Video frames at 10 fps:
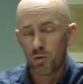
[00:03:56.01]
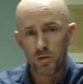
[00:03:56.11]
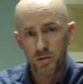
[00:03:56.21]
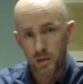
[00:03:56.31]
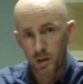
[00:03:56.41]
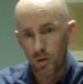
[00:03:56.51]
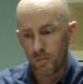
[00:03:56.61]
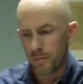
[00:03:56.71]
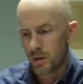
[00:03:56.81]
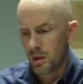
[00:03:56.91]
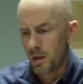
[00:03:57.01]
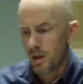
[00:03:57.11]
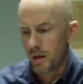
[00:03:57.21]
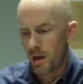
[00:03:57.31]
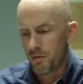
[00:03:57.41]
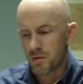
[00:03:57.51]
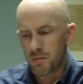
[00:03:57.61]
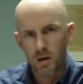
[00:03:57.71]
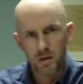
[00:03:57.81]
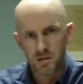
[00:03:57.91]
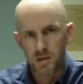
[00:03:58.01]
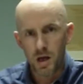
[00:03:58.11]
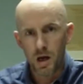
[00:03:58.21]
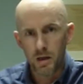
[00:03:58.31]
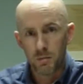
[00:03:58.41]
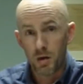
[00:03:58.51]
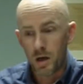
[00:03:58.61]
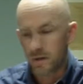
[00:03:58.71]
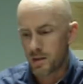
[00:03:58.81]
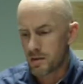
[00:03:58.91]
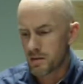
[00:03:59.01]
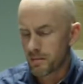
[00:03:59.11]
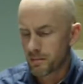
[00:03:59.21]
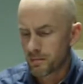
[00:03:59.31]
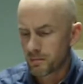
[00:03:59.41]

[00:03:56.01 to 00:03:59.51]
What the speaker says: And of course, countless Americans die in the process.